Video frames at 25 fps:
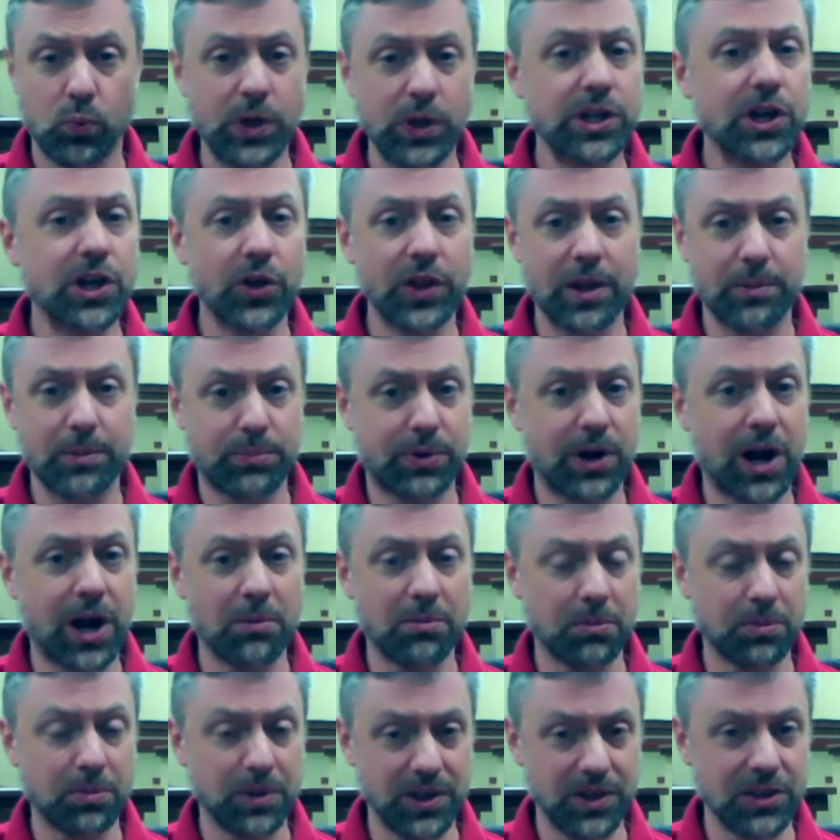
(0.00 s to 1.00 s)
we know that
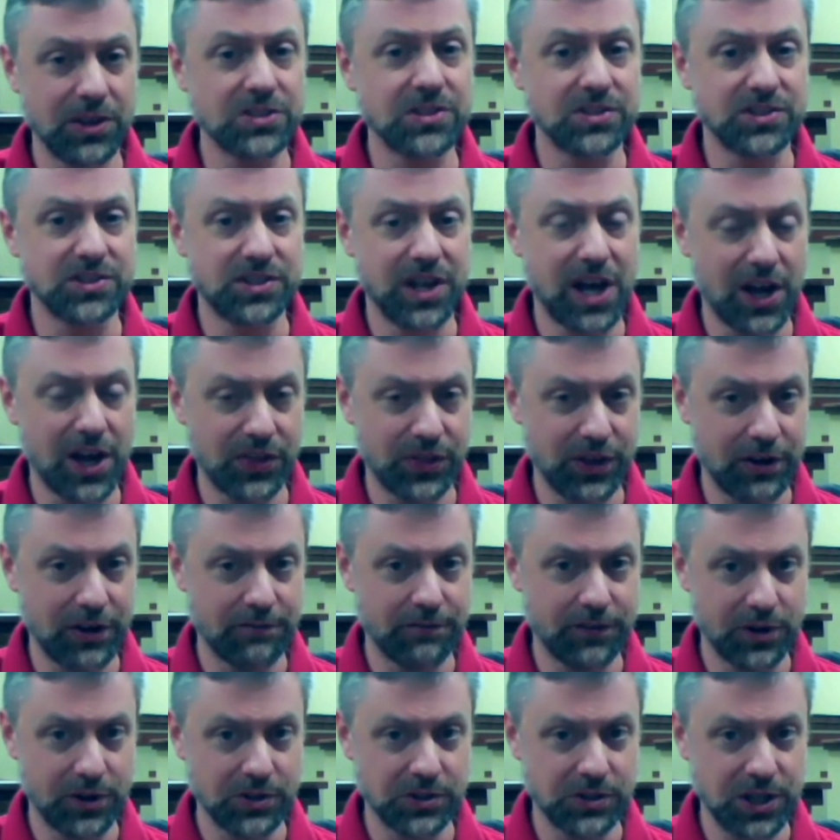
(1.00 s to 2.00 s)
probably this is not their
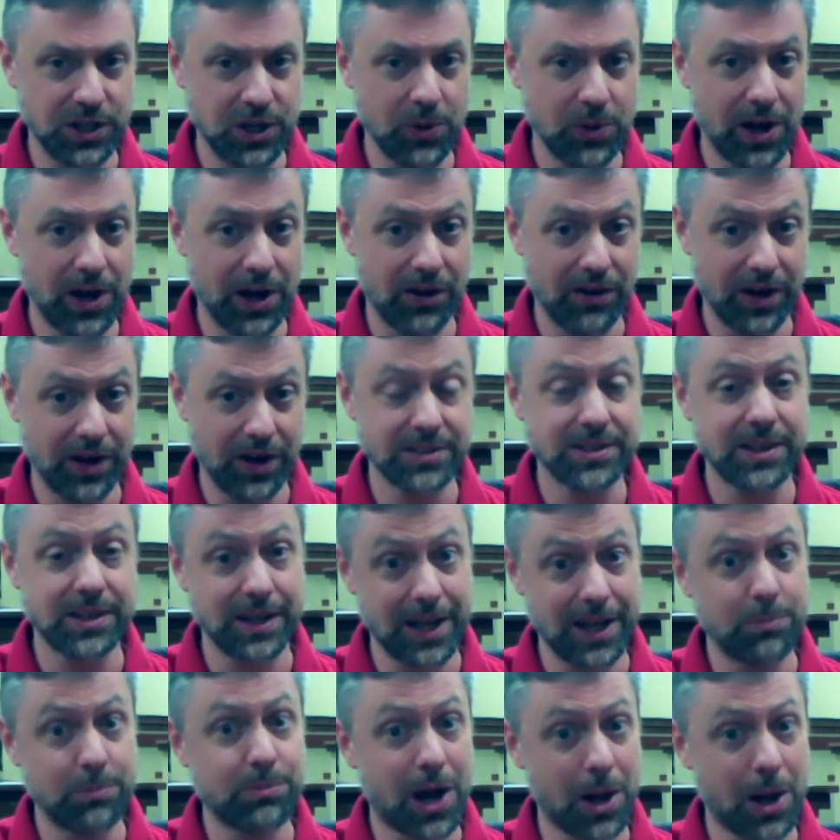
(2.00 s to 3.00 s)
first DUI arrest.
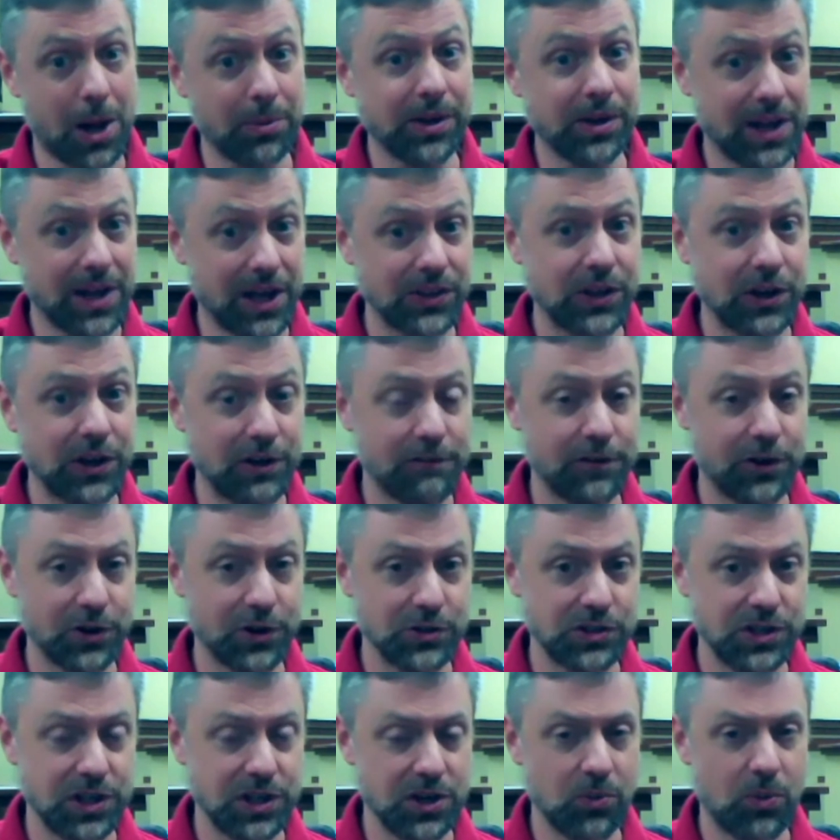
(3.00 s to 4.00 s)
And again, probably not their
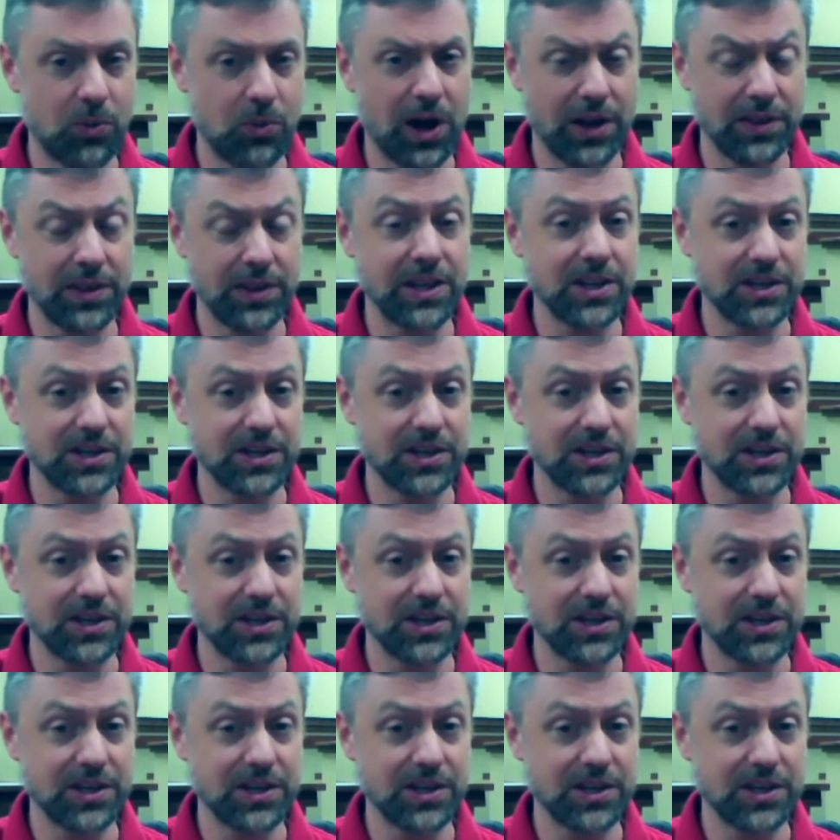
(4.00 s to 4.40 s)
first DUI.